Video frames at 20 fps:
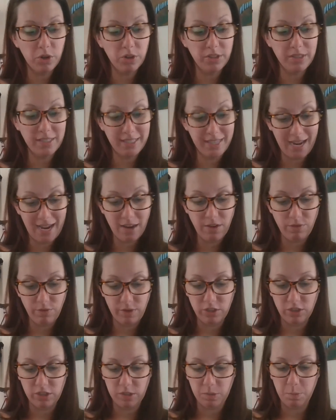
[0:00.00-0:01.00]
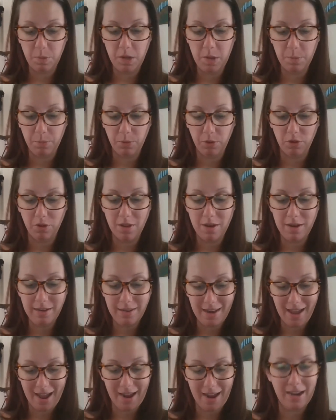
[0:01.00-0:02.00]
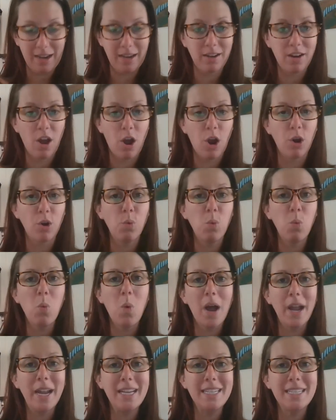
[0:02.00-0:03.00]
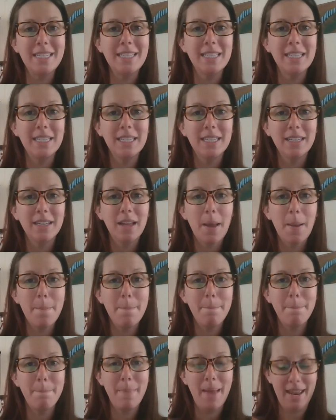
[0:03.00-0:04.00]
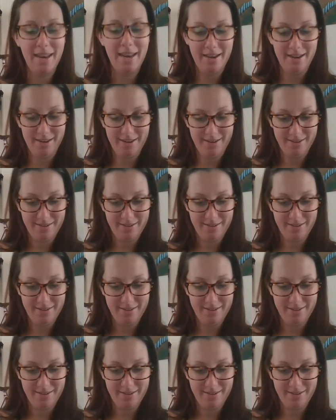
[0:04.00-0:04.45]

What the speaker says: 10 richest people, 9 are white men.